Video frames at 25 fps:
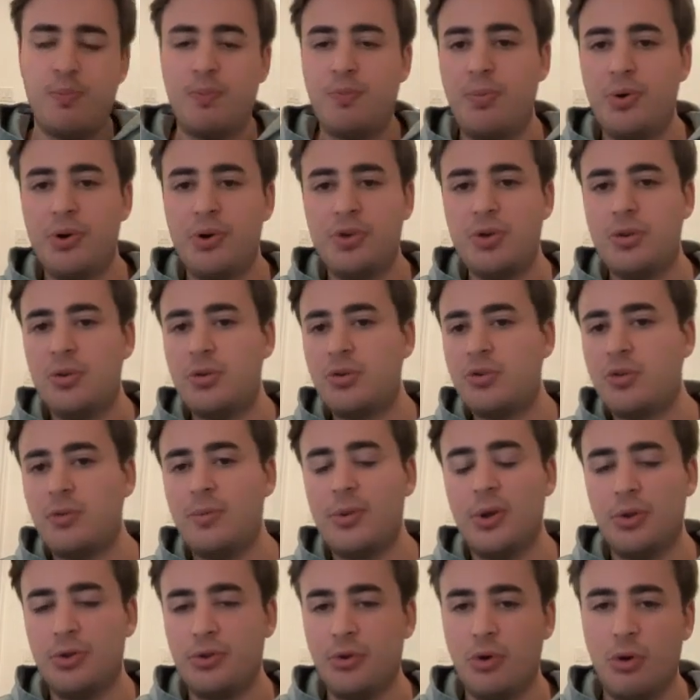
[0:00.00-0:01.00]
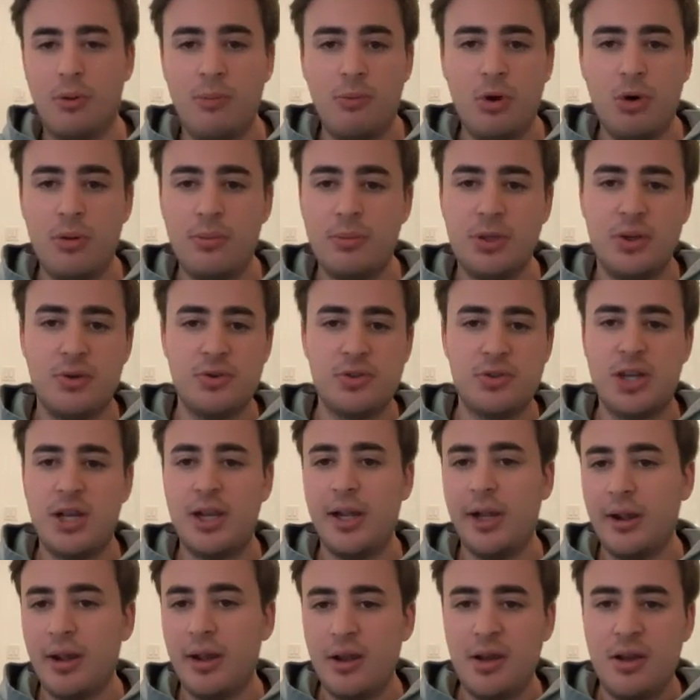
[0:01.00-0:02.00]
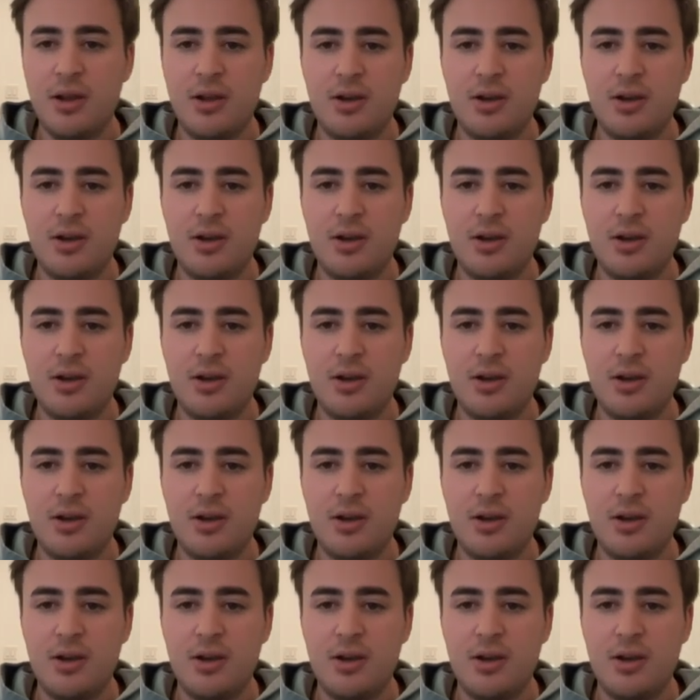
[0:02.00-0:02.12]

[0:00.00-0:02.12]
produce from your dorm room using